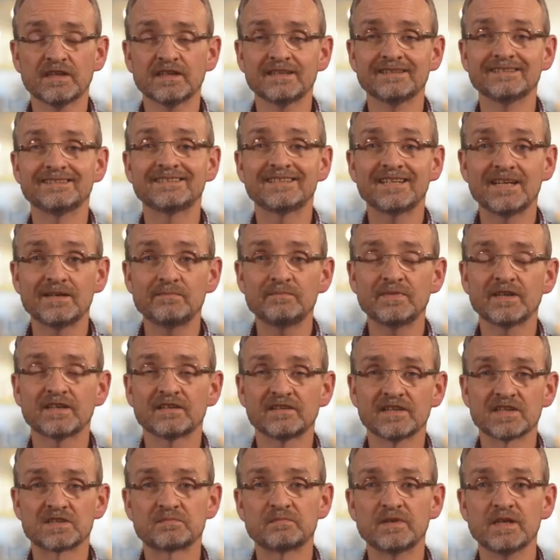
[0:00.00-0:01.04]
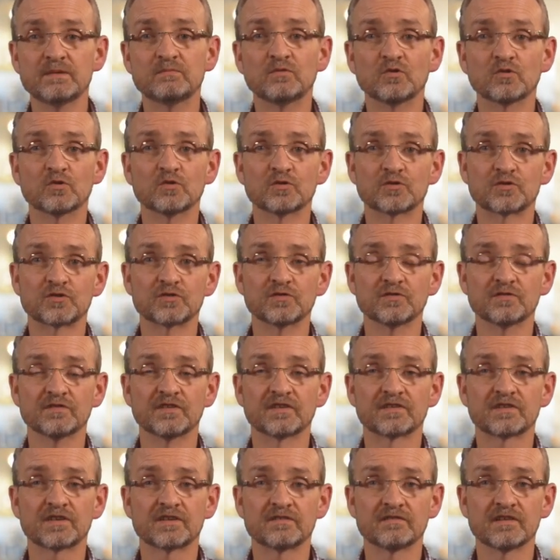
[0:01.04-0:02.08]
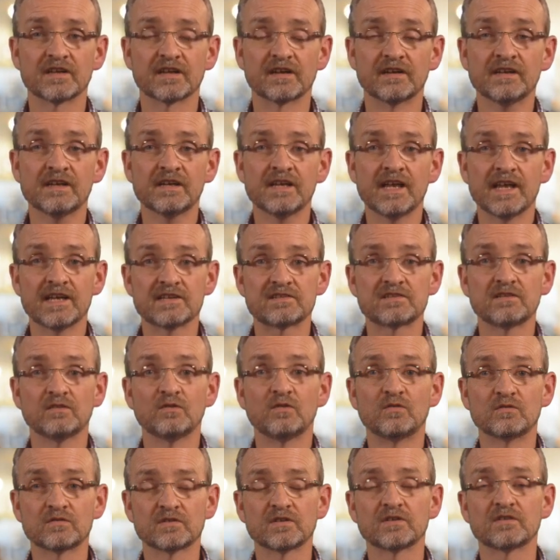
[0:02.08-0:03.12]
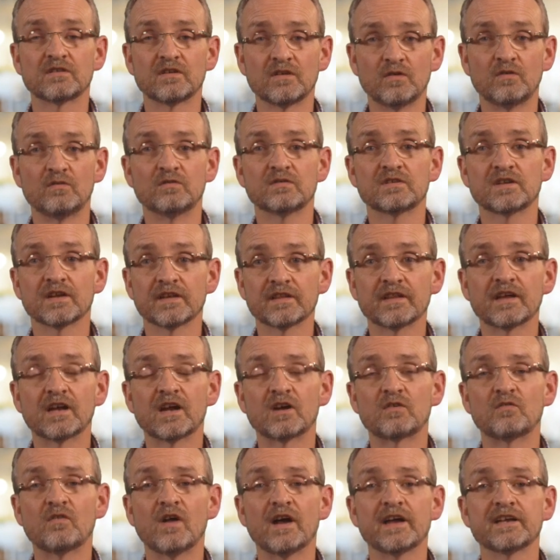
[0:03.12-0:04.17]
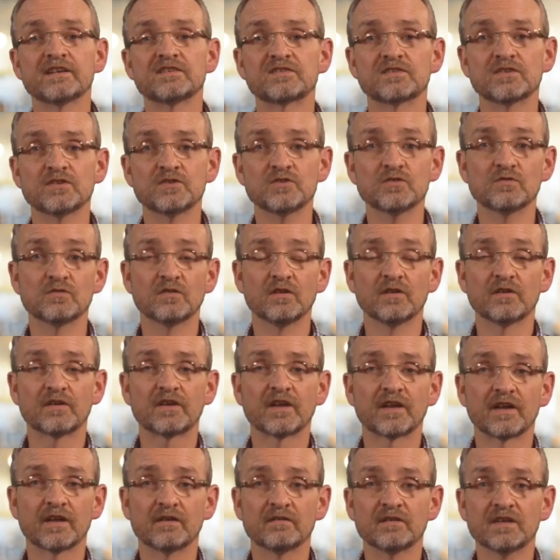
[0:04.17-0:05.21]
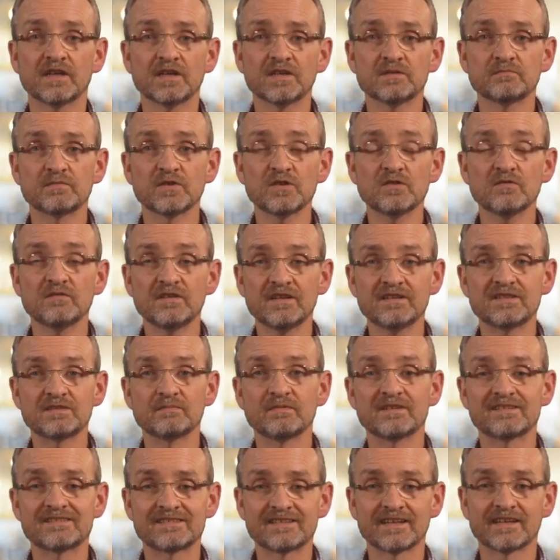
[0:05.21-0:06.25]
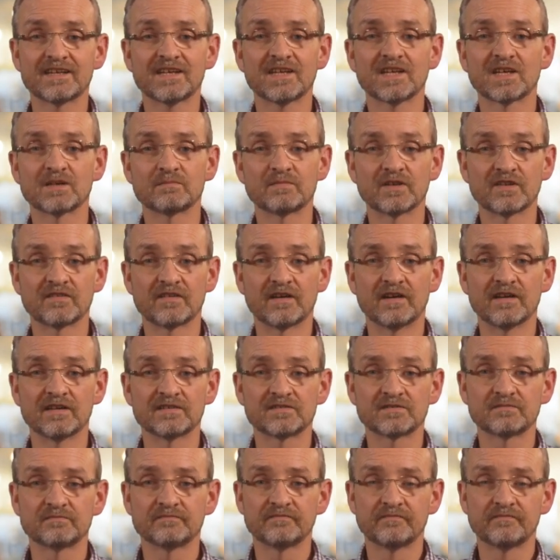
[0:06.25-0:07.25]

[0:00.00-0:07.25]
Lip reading: And typically as people go through their career, it's longer and longer the horizon that you're looking at. But you need to be thinking about that.